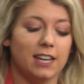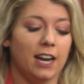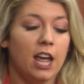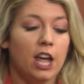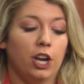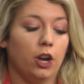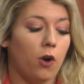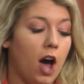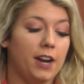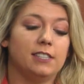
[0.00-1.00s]
And, you know,
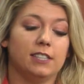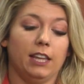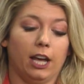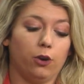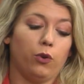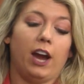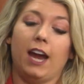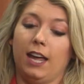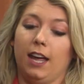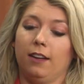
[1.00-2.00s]
honestly, like,
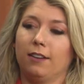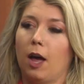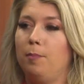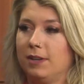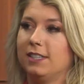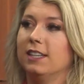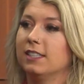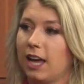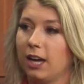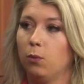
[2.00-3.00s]
creating a
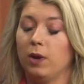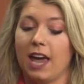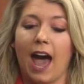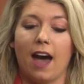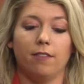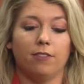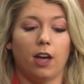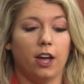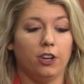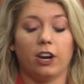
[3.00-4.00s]
business like we have,
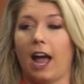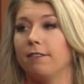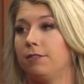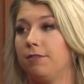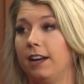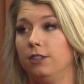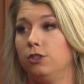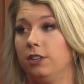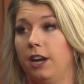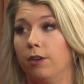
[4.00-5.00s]
you're going to have to fight
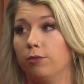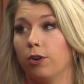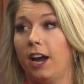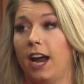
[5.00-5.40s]
tooth and nail for it.